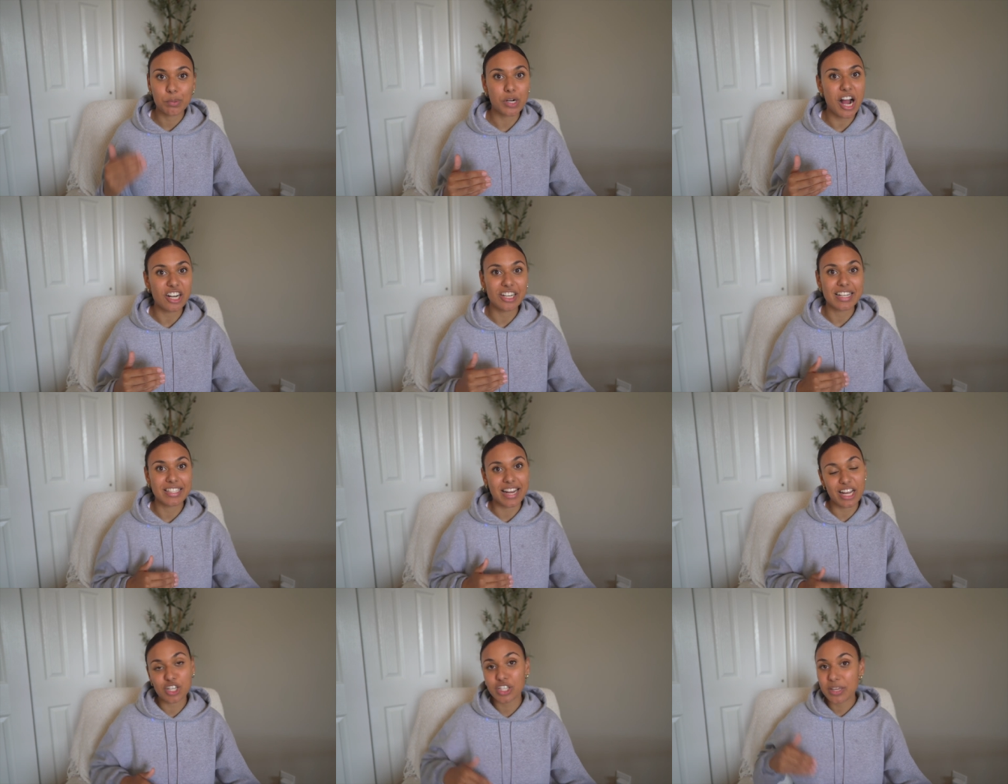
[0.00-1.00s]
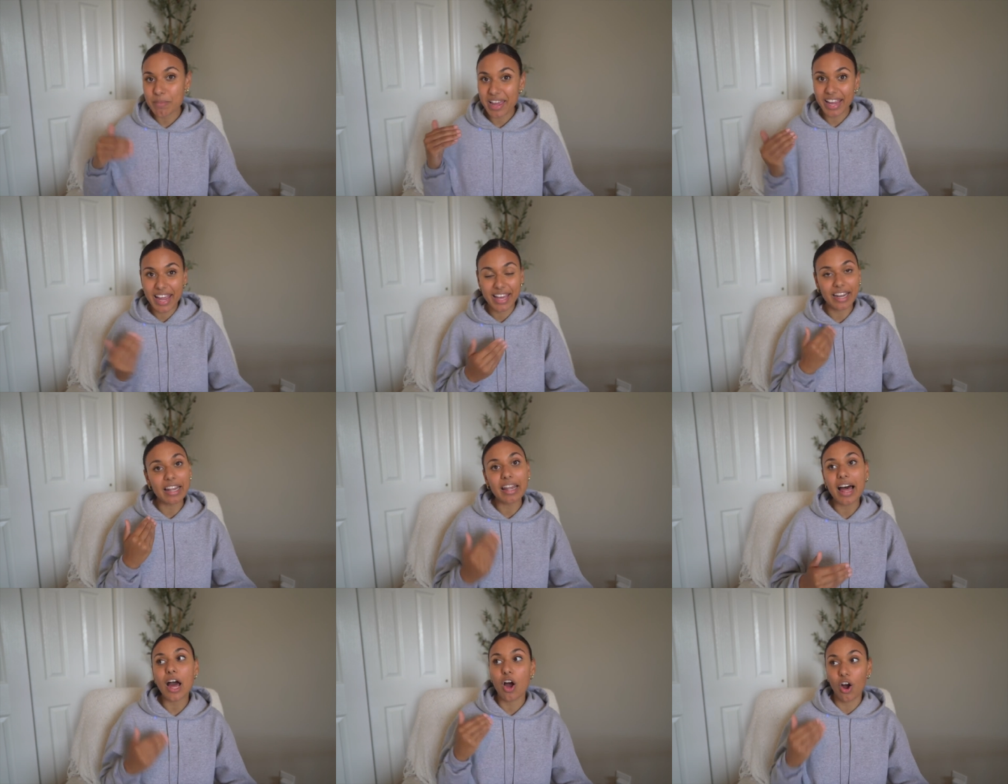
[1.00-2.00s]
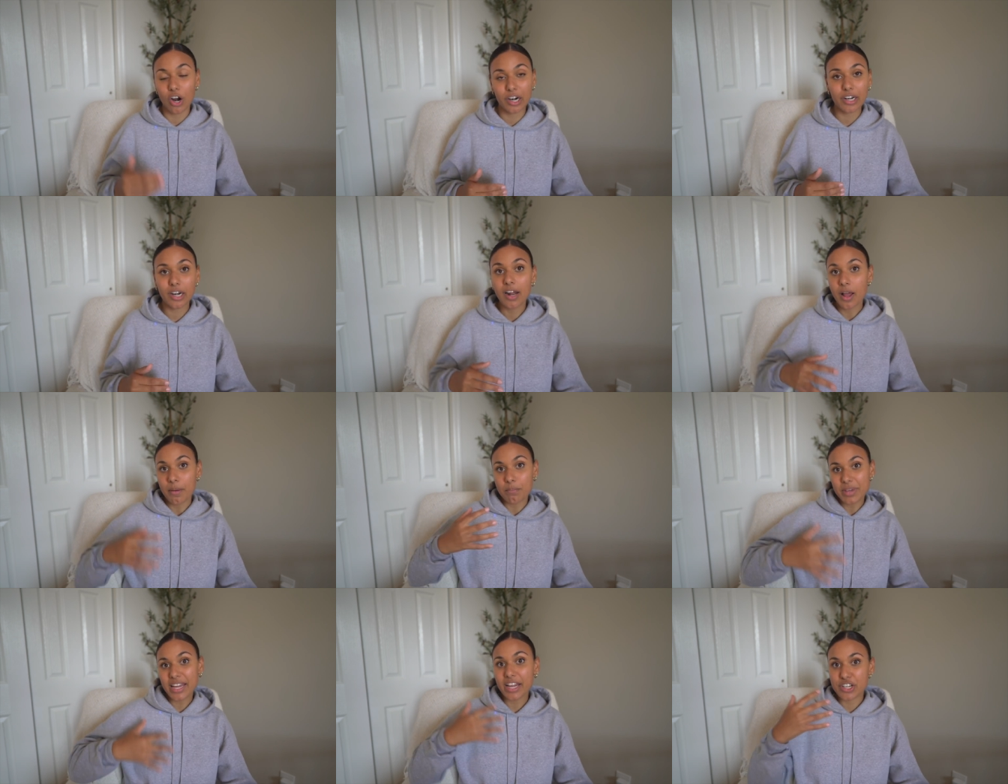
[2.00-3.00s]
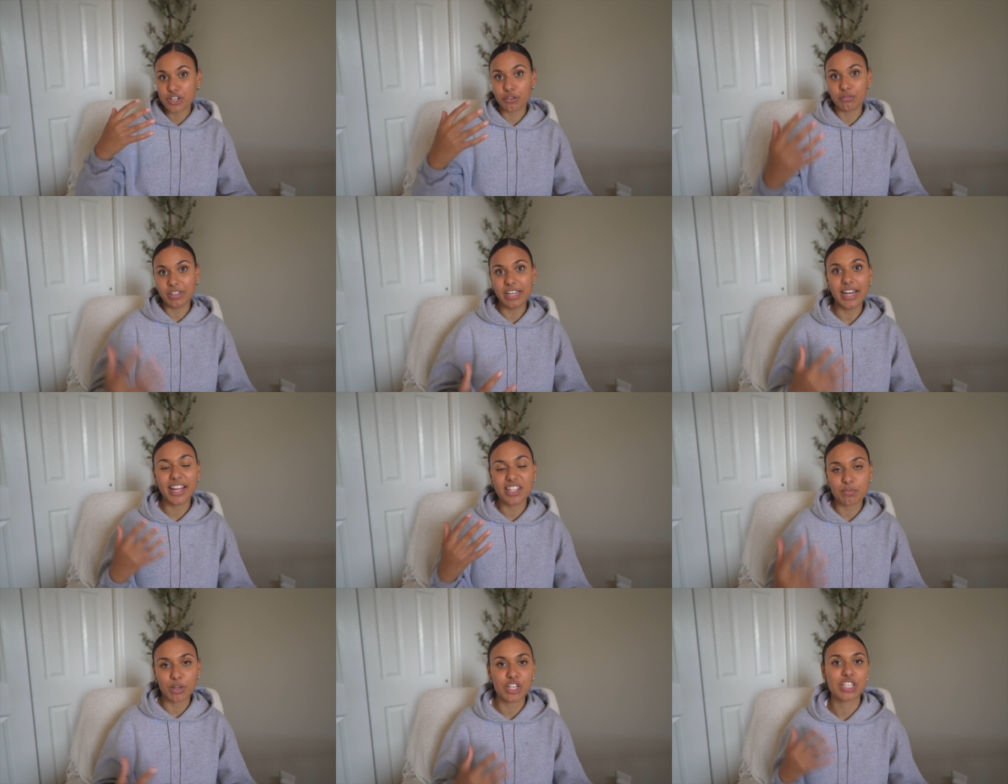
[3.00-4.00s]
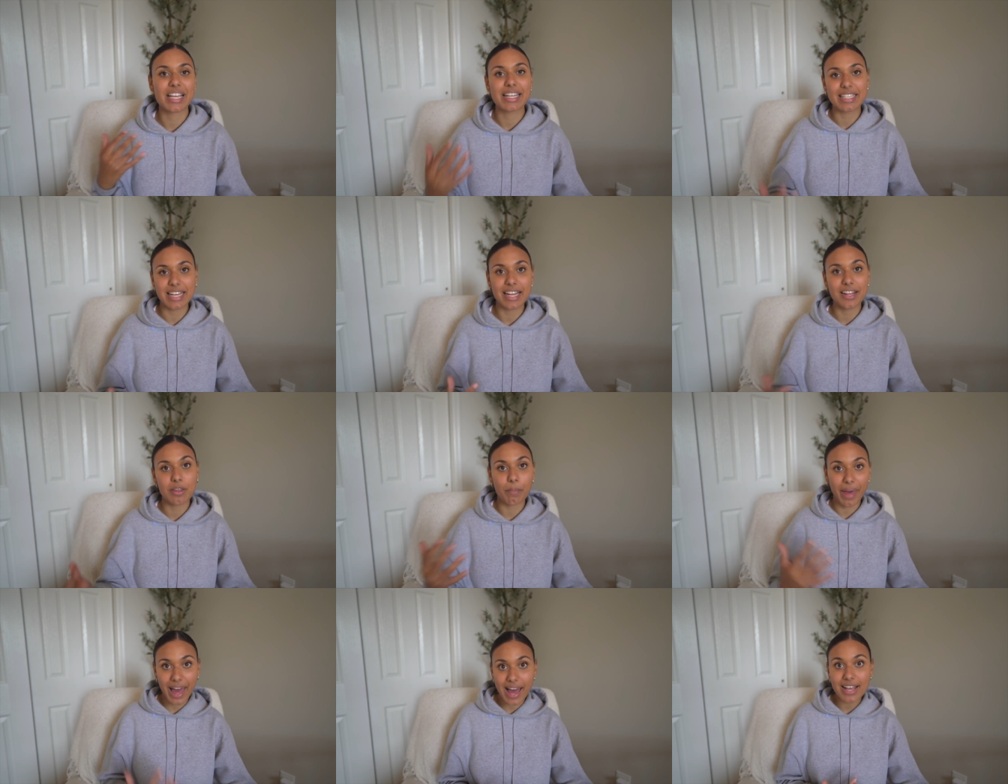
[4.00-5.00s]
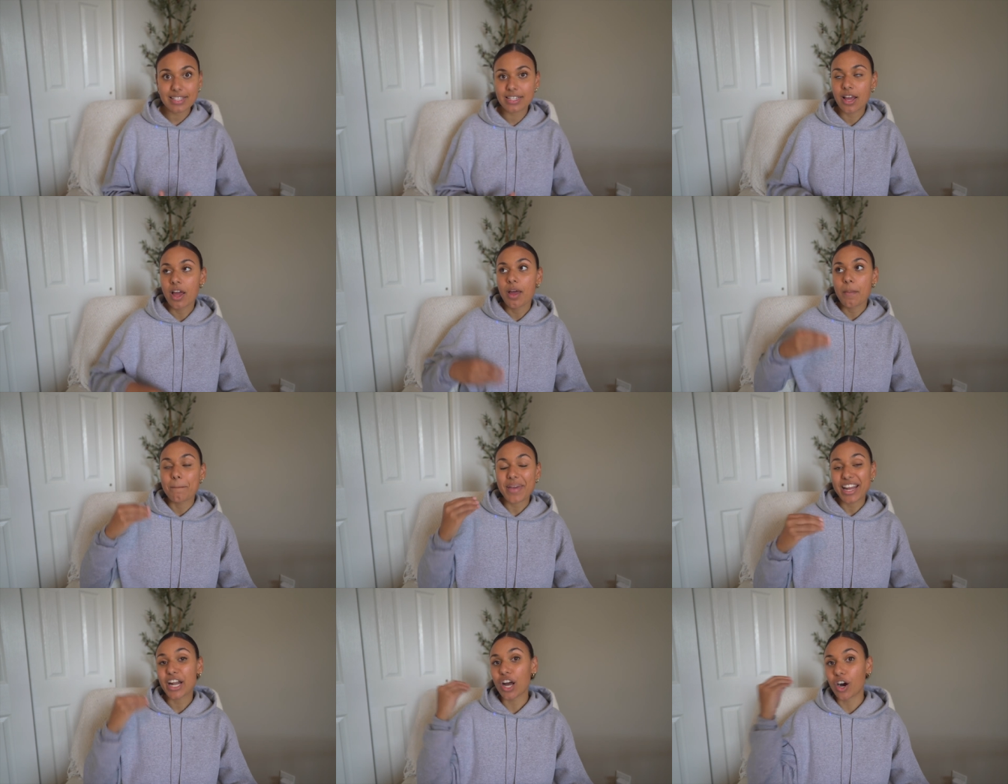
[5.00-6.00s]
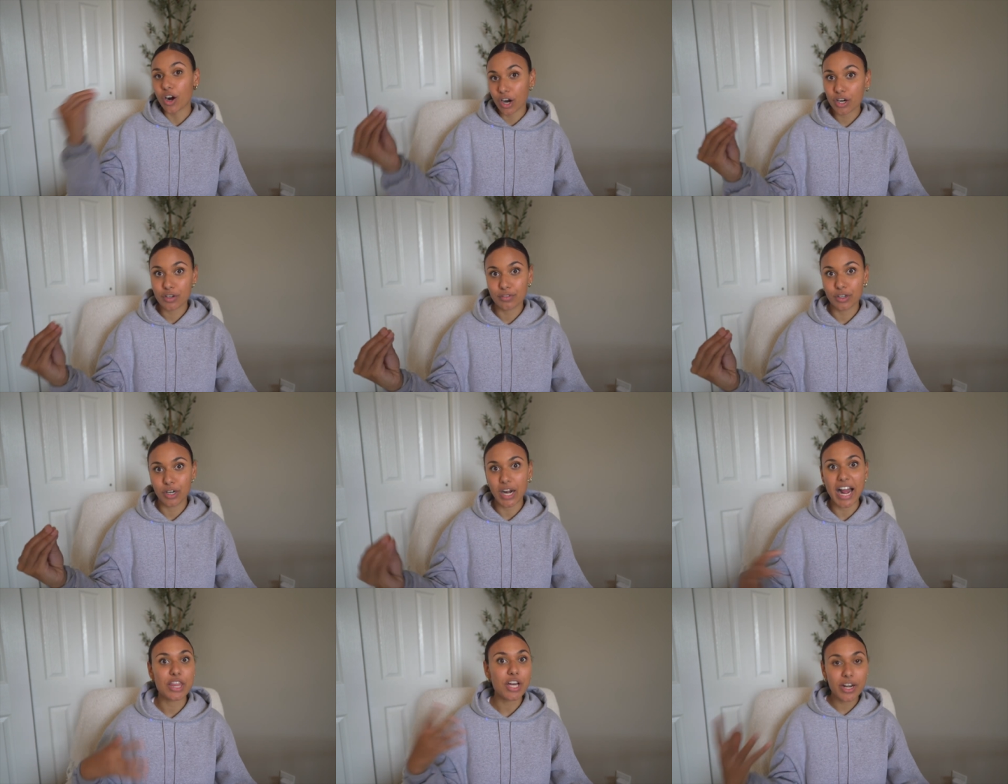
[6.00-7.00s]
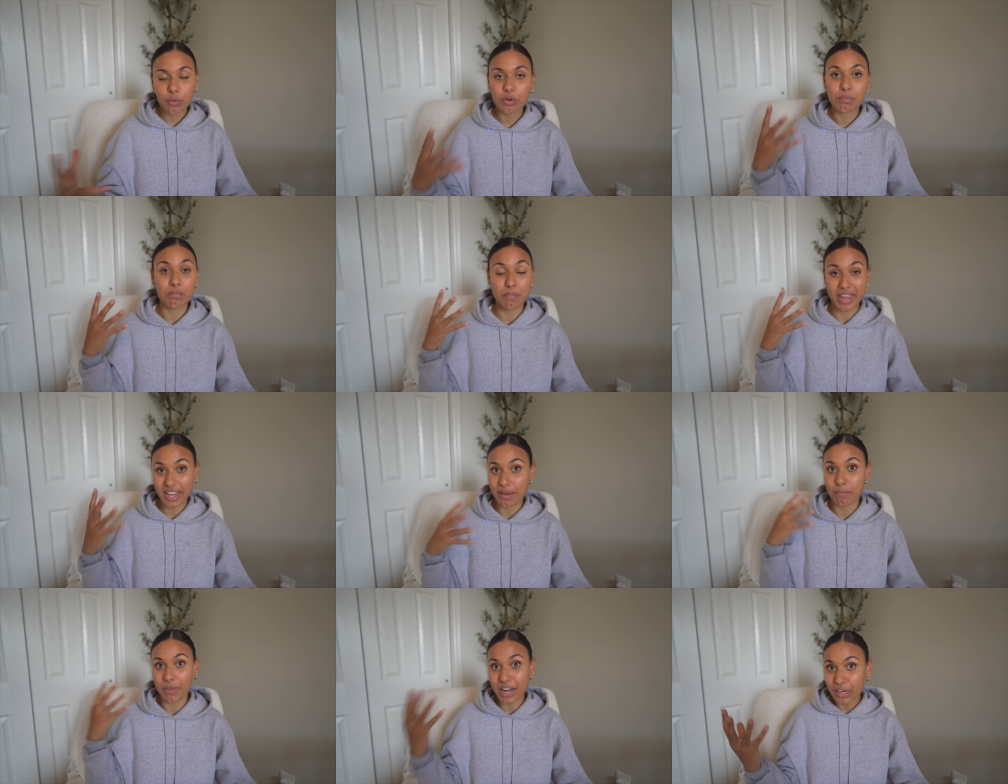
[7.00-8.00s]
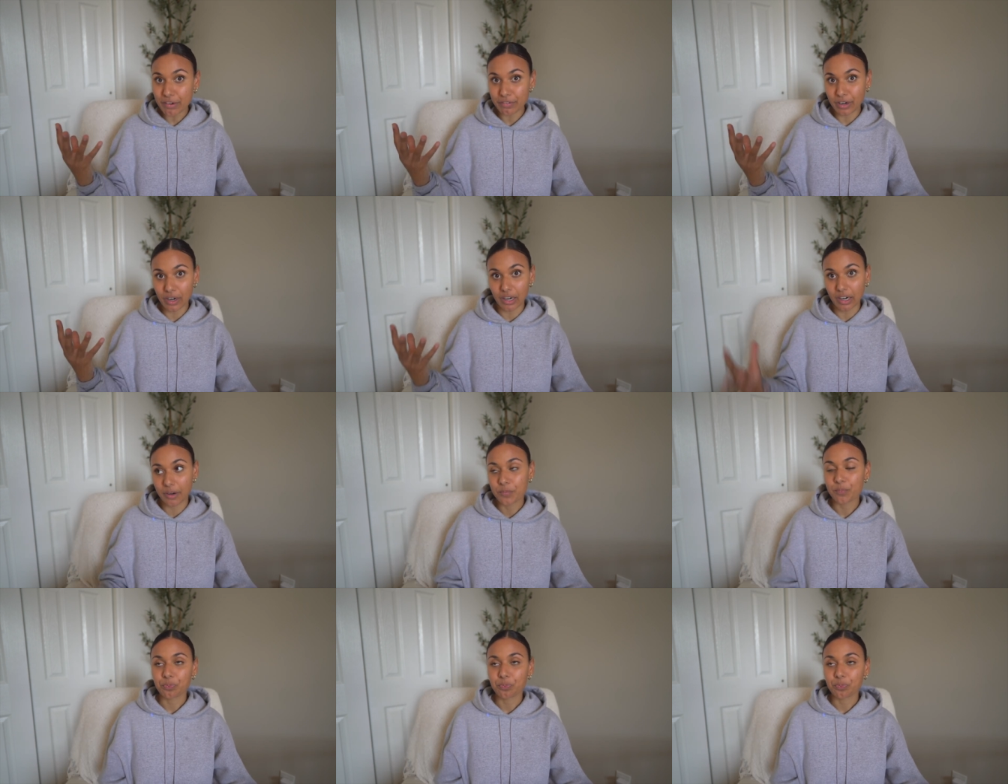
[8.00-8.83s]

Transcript: progress and actually making it a lot harder. Me intervening as much as I did in the past made it harder for her. I thought it would make it better for her